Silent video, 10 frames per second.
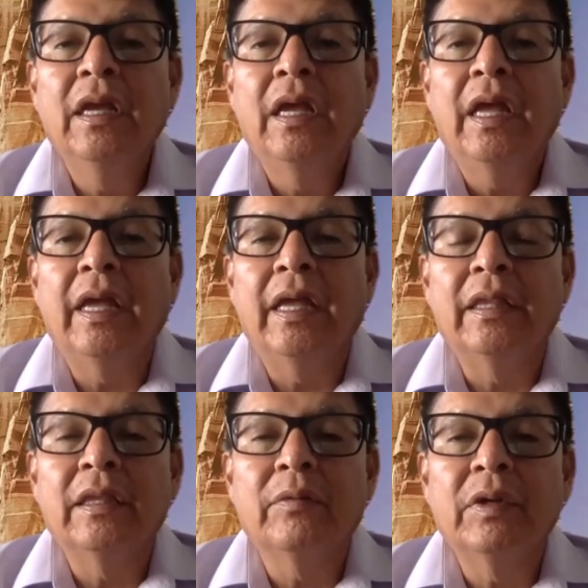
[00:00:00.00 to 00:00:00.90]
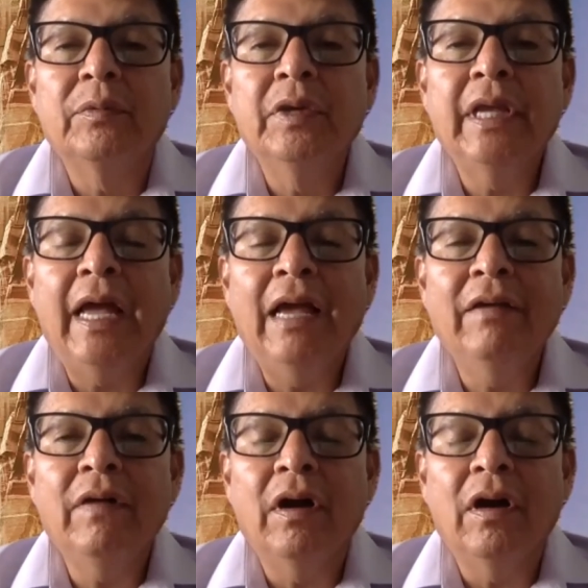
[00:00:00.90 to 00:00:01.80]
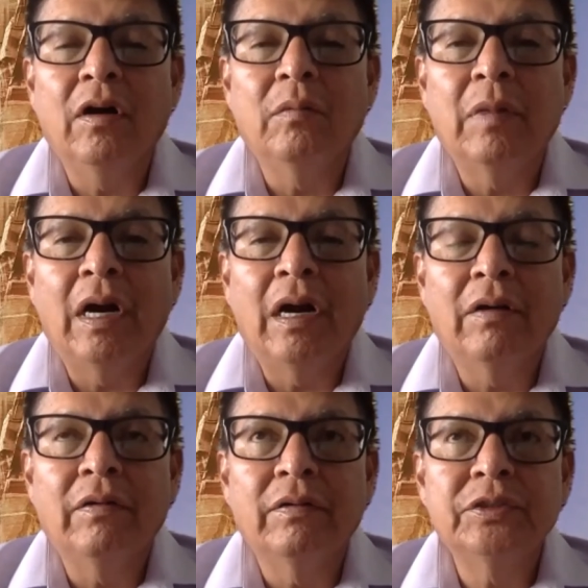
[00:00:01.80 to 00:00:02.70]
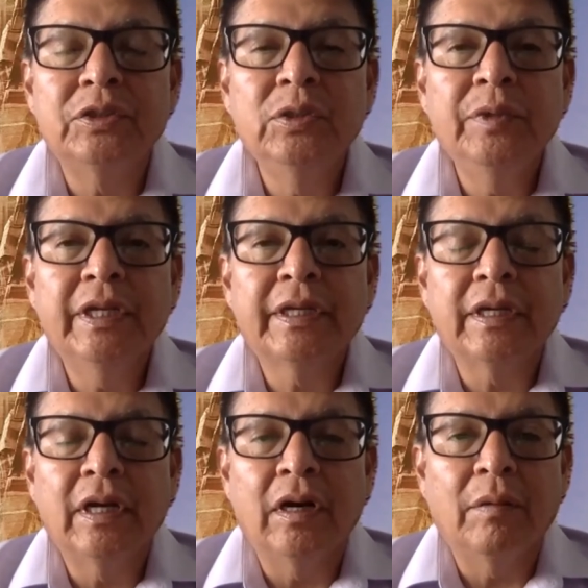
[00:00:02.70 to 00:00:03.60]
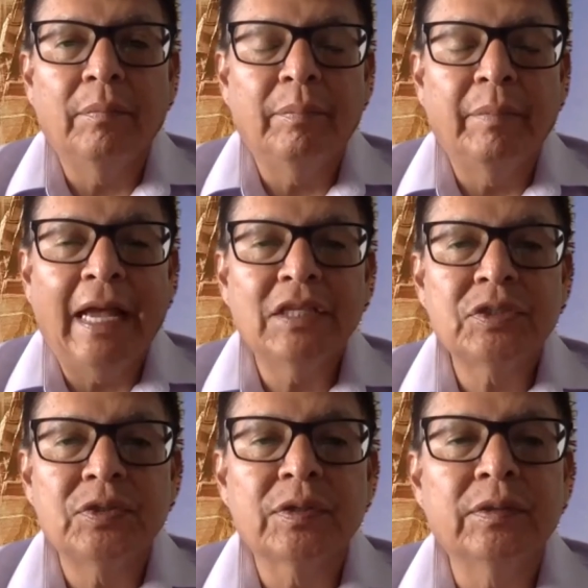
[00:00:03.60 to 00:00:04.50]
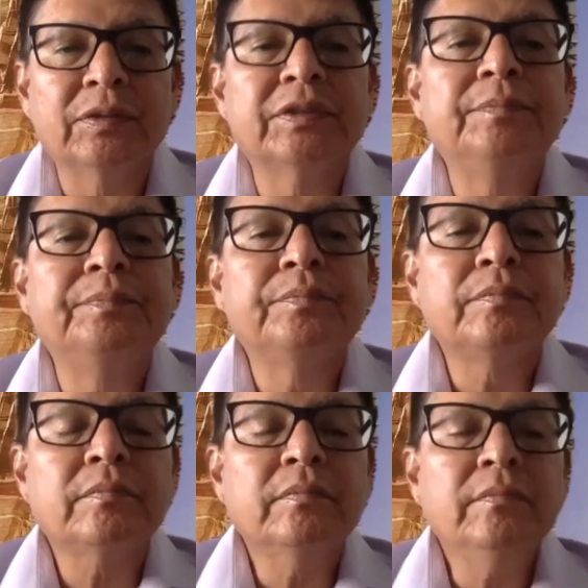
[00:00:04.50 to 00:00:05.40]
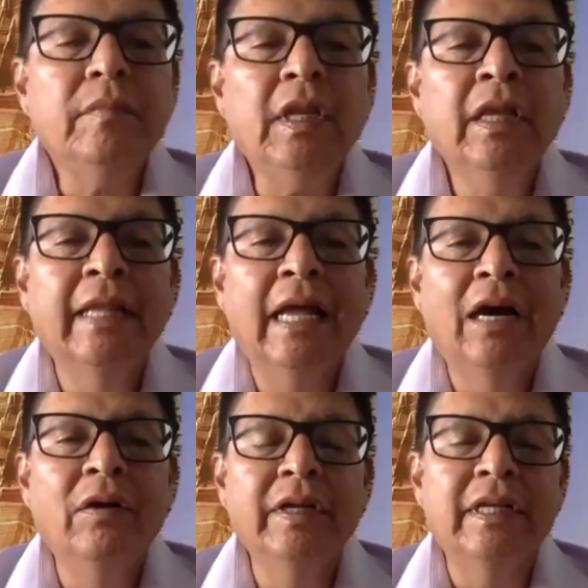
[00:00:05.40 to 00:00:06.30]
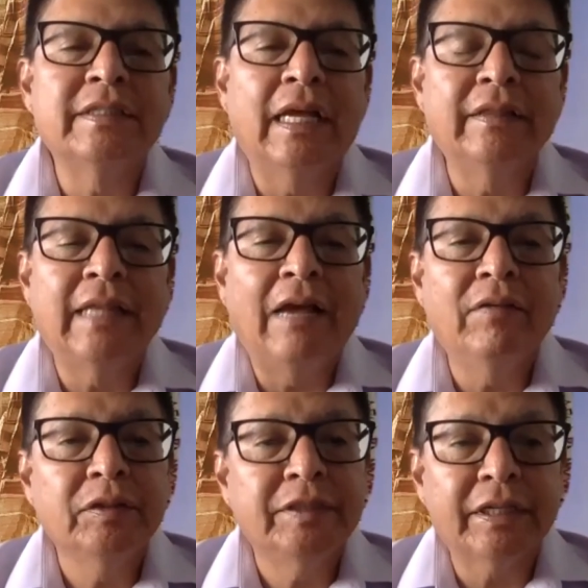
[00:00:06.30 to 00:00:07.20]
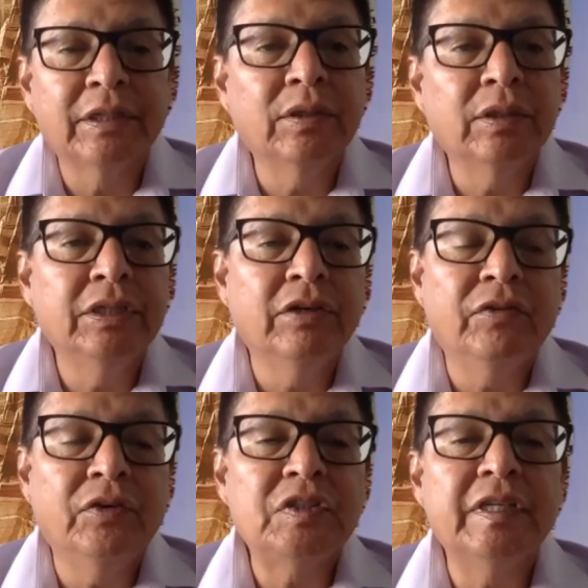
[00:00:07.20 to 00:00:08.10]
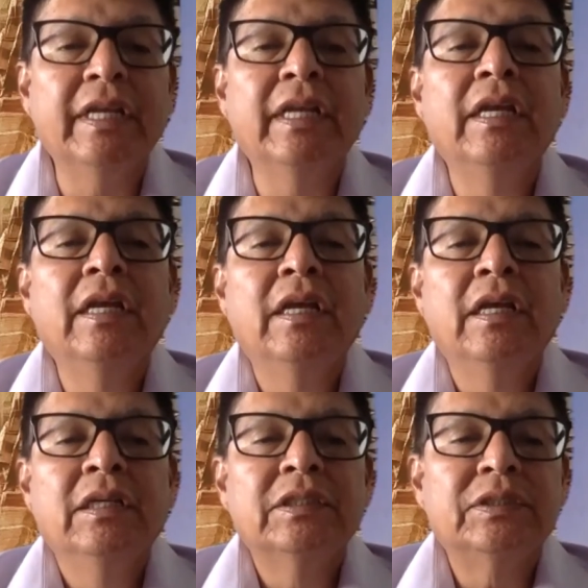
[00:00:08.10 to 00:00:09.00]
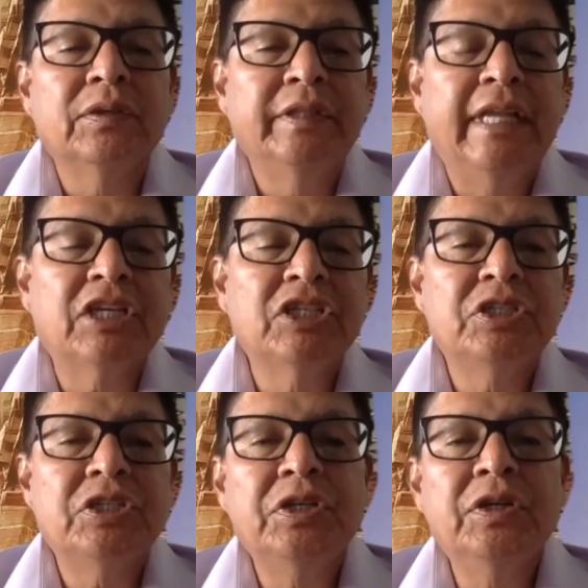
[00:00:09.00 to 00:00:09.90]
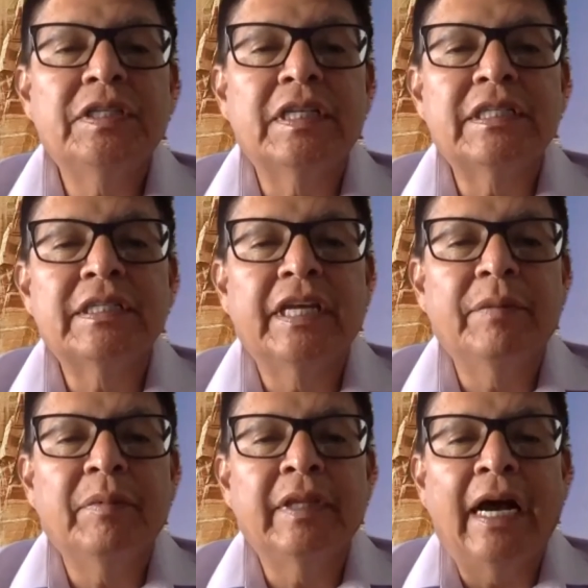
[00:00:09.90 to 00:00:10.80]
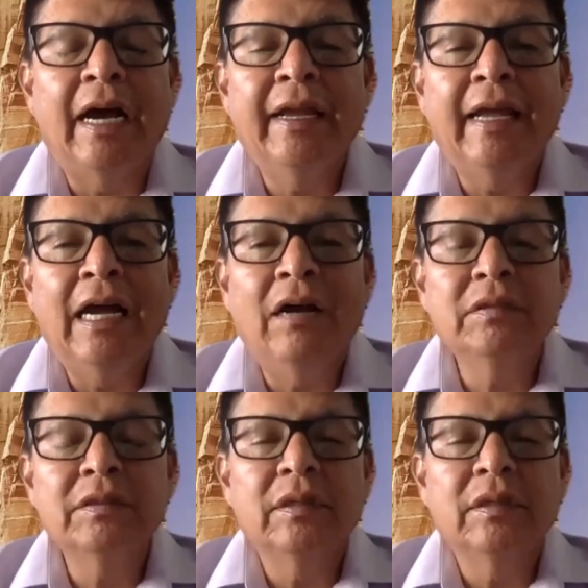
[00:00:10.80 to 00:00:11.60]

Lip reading: And when we have our 2-week math circles, now it's at Navajo Technical University. So next year, just keep an eye out.